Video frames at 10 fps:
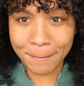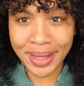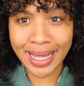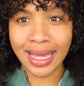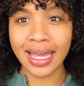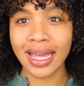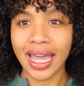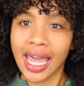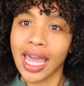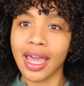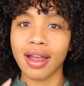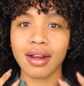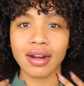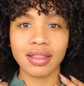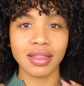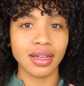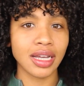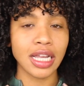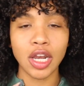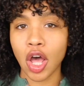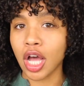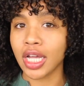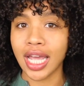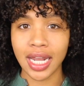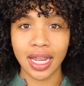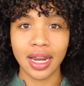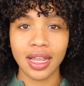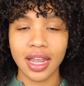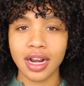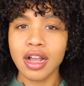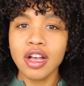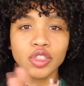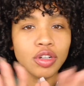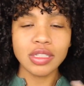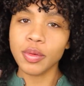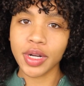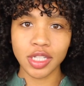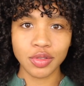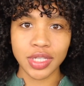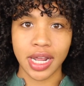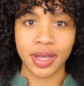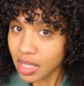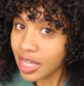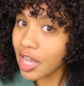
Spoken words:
big hair, the elongated hair. So that's what we're gonna do today.